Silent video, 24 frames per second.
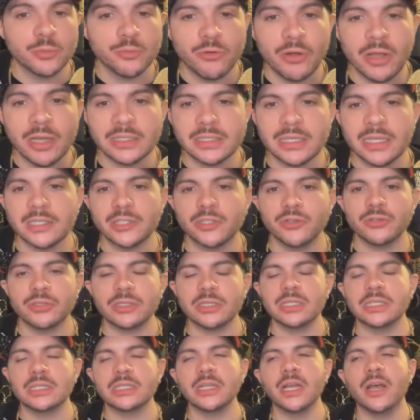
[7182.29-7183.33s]
processors
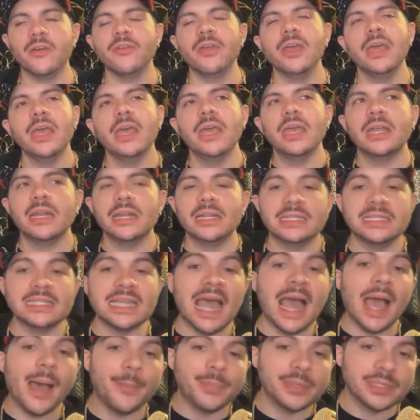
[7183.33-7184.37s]
and stuff. It
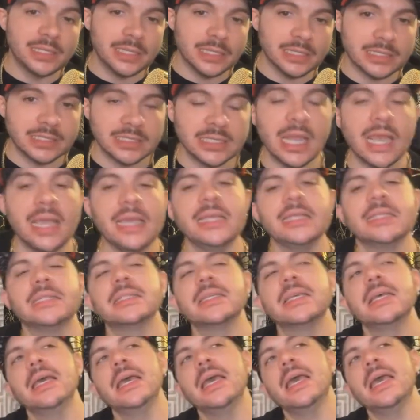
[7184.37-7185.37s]
adapts and it's nice.